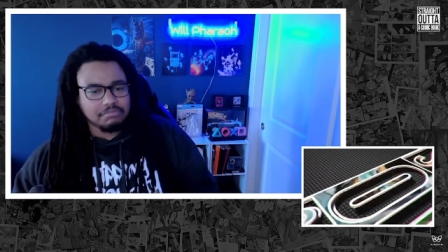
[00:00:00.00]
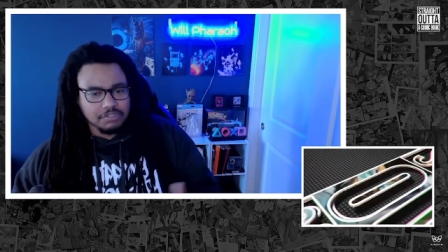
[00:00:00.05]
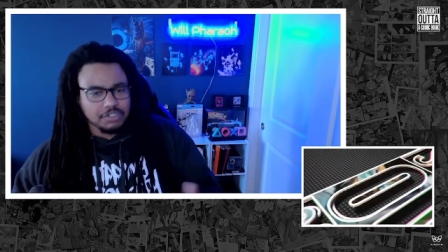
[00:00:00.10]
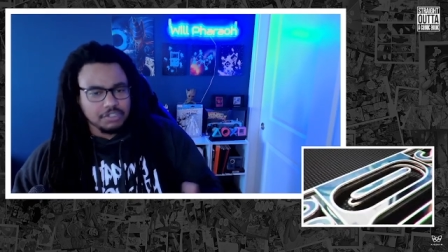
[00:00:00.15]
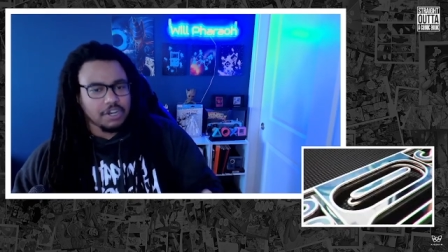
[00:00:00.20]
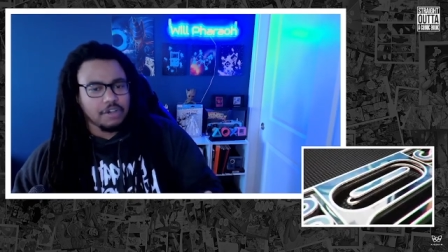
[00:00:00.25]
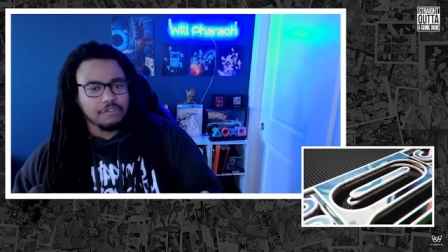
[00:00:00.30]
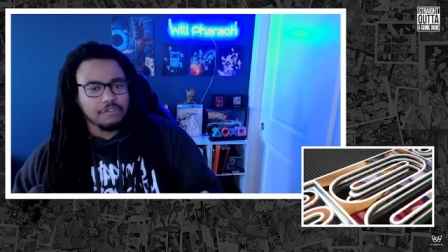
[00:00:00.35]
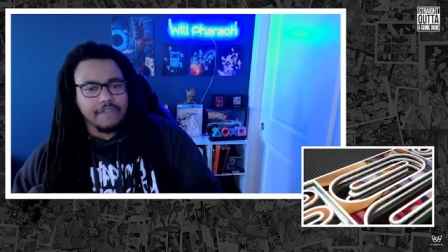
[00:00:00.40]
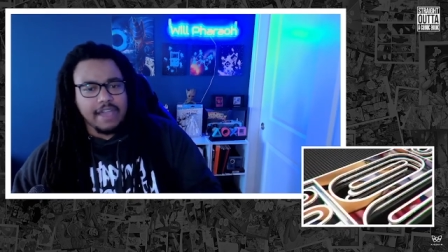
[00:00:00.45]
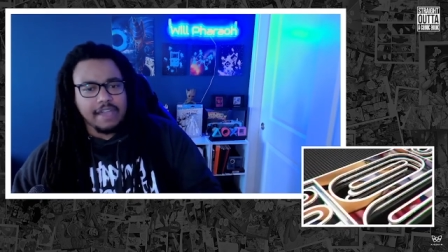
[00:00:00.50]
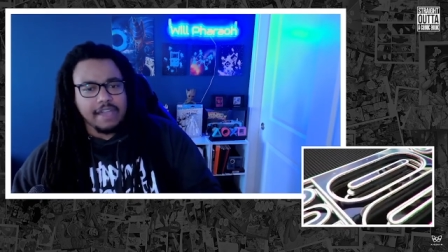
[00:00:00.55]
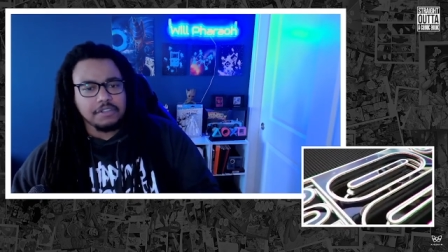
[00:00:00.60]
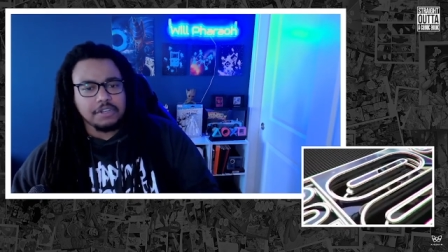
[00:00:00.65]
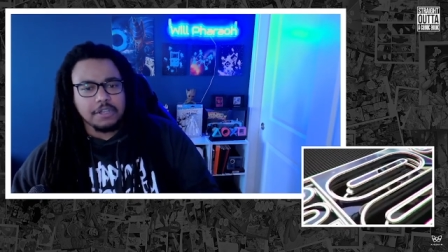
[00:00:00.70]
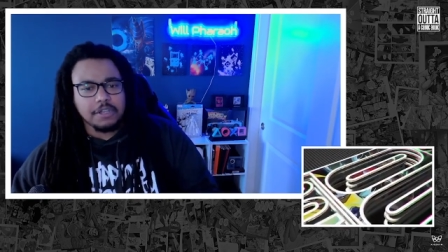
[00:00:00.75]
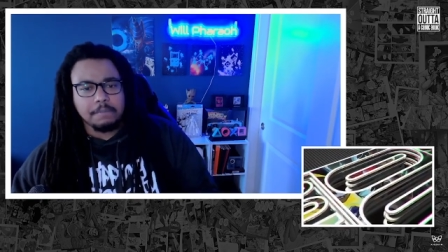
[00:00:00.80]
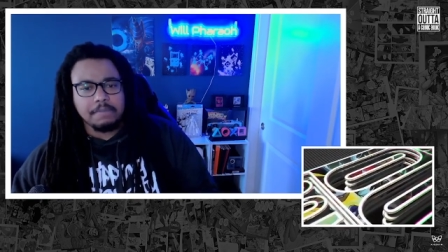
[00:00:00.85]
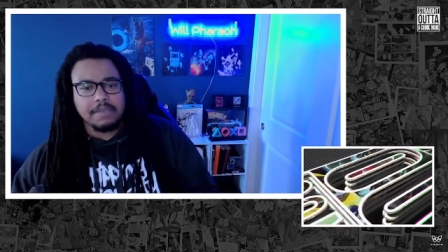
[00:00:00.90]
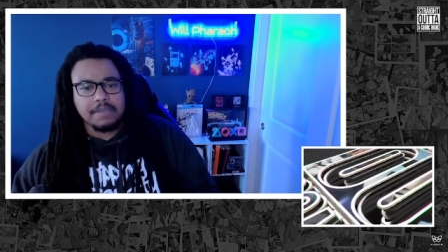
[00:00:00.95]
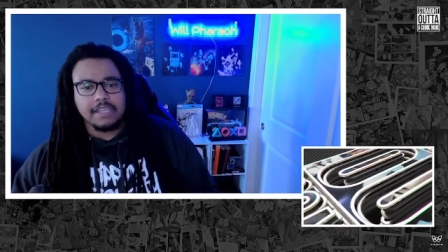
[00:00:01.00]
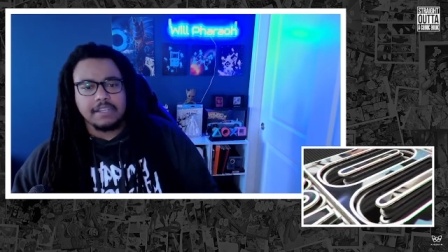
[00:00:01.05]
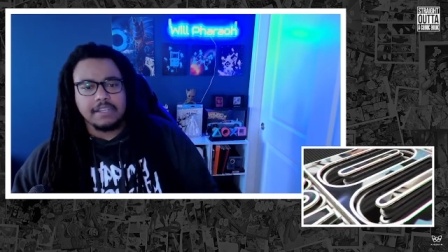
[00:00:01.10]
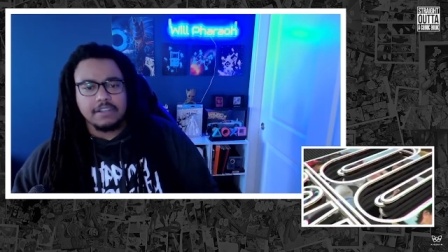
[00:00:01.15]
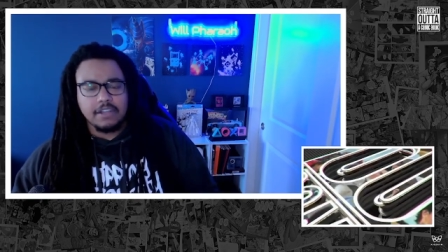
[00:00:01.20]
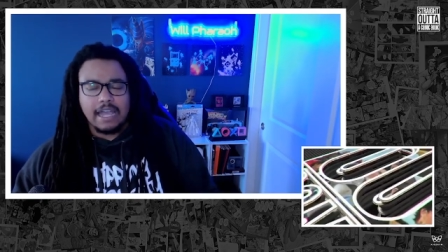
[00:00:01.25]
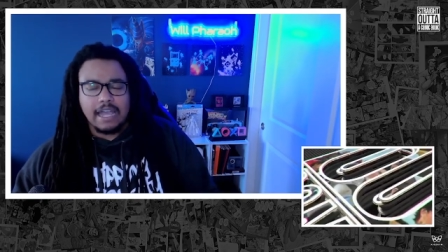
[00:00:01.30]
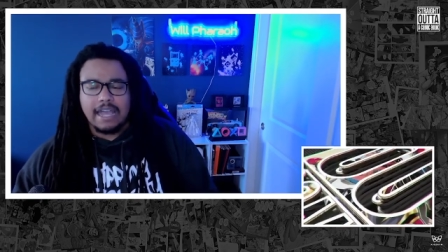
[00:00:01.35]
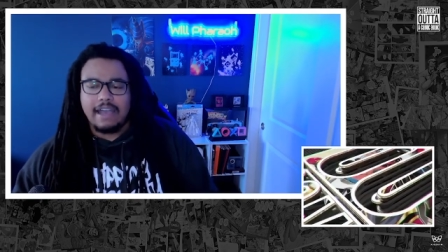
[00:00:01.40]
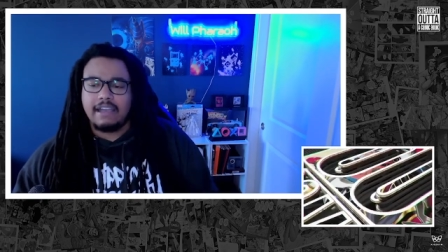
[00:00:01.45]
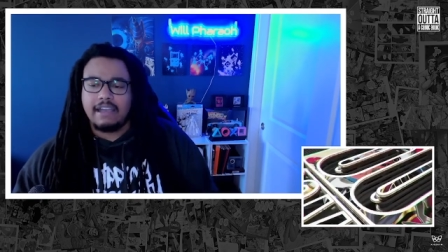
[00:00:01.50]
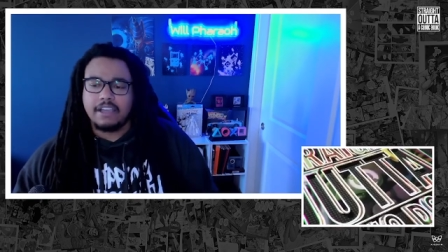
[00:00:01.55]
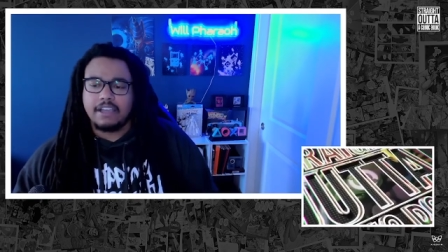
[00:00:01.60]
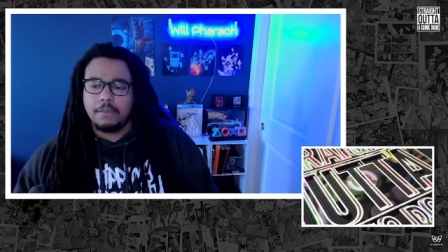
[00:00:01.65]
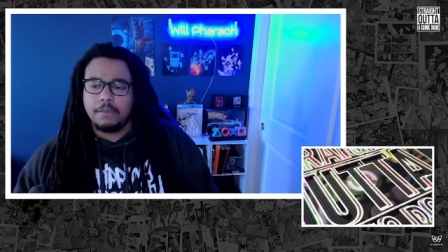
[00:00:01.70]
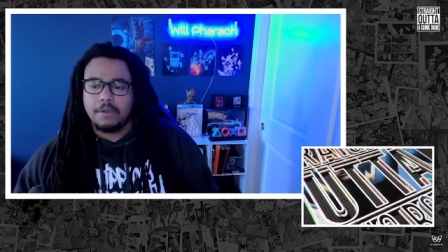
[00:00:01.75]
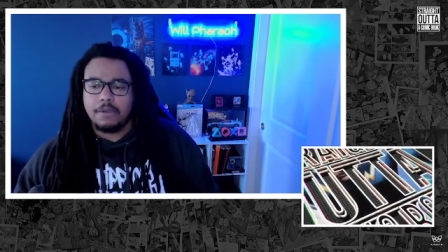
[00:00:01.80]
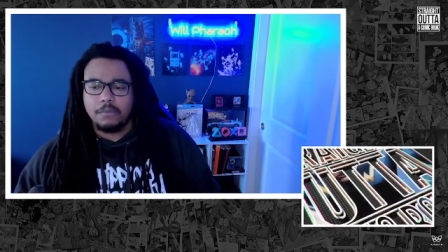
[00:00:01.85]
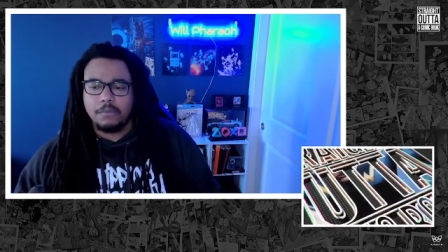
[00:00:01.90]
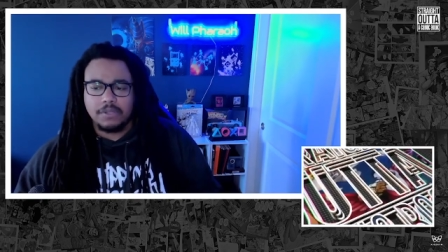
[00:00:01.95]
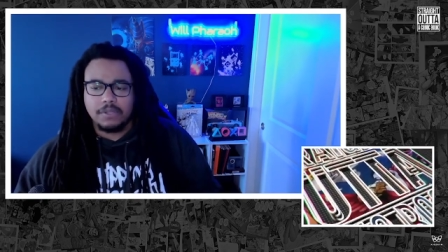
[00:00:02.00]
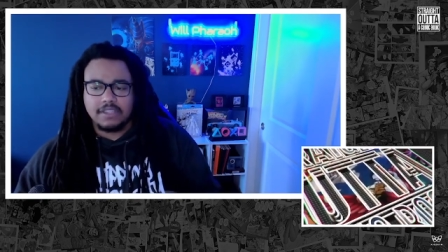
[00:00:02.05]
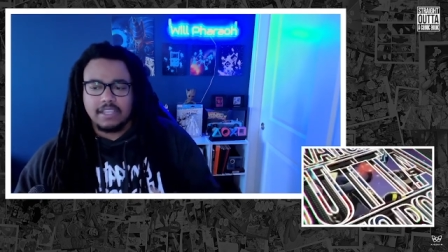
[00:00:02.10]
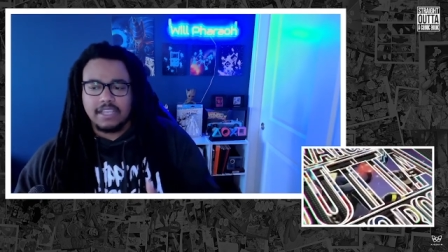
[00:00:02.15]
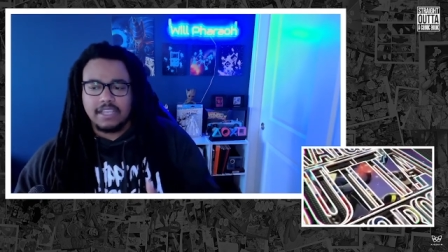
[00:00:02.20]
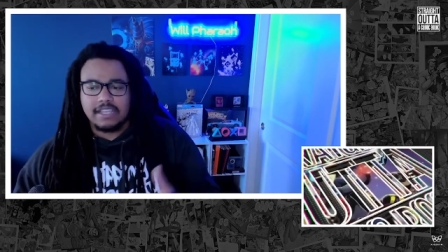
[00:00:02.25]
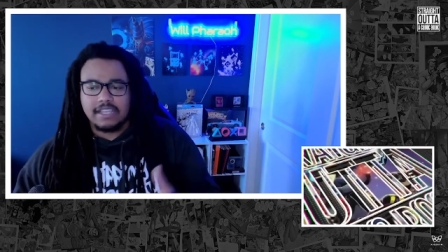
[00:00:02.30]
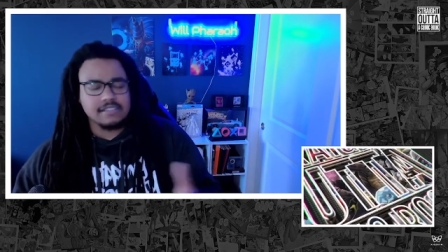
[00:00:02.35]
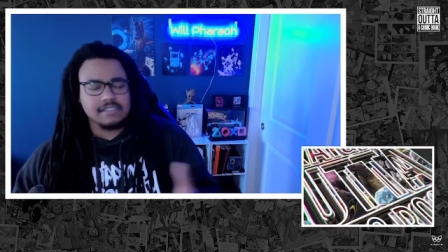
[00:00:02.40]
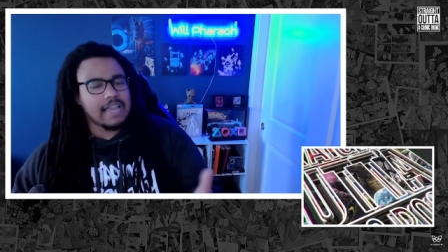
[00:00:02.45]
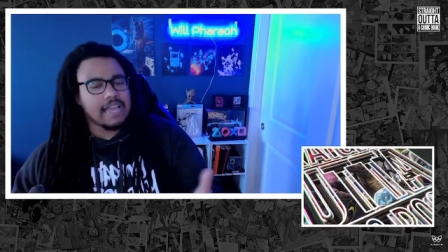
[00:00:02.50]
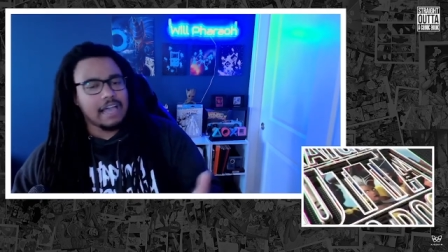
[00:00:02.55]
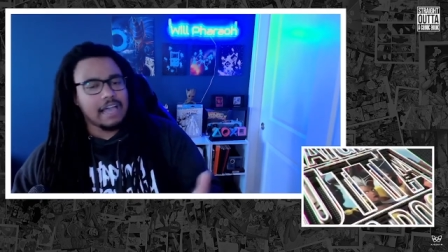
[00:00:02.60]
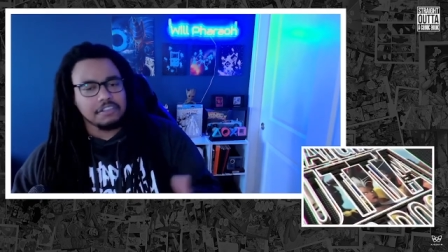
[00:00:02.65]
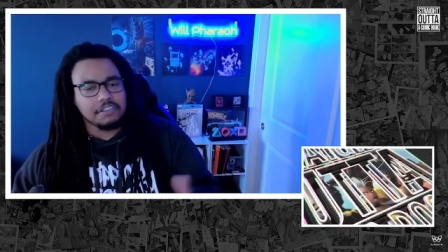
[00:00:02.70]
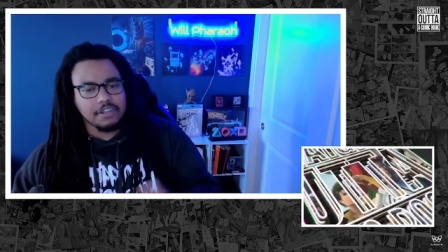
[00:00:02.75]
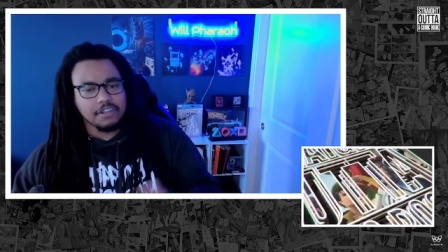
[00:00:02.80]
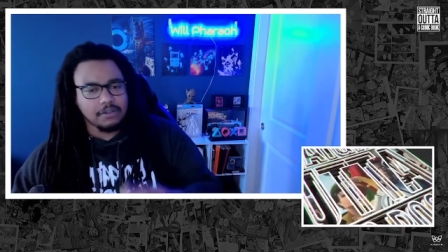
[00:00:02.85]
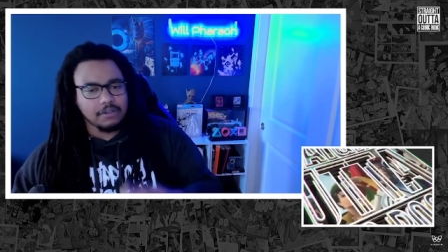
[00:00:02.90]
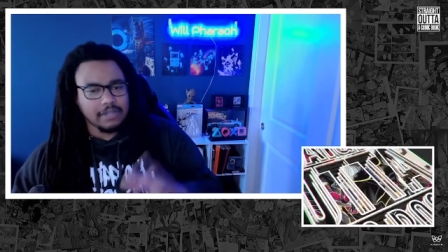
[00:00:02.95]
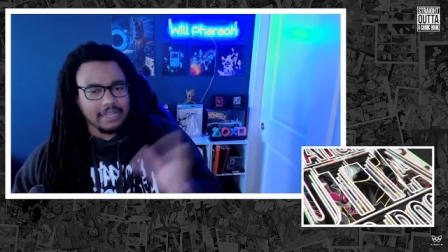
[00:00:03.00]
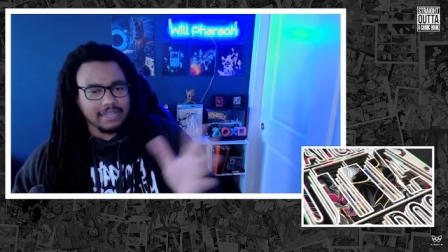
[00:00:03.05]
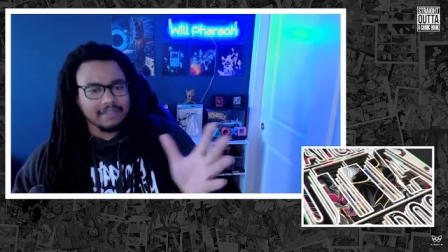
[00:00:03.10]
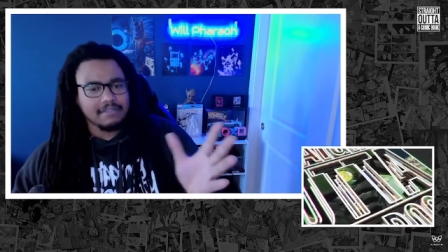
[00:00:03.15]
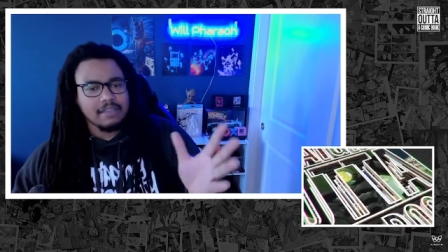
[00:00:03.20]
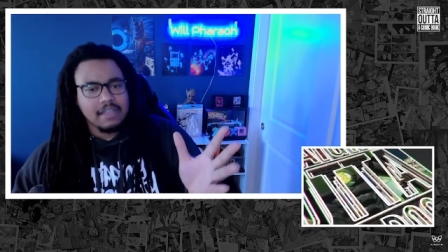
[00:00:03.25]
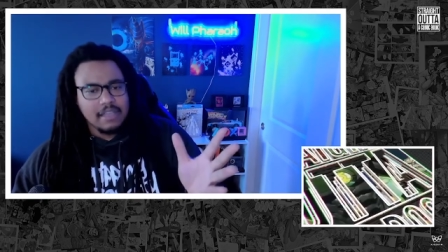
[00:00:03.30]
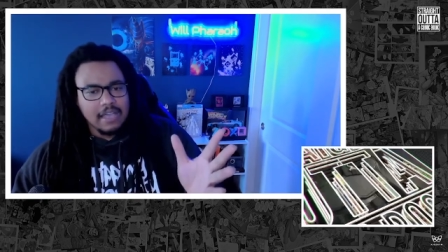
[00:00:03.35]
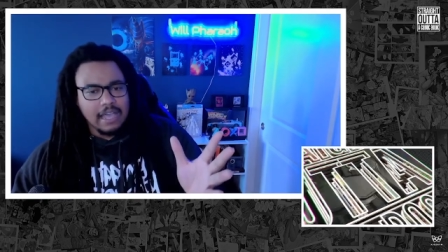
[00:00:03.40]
you know, value the opinion of how I come up with things and how, you know, like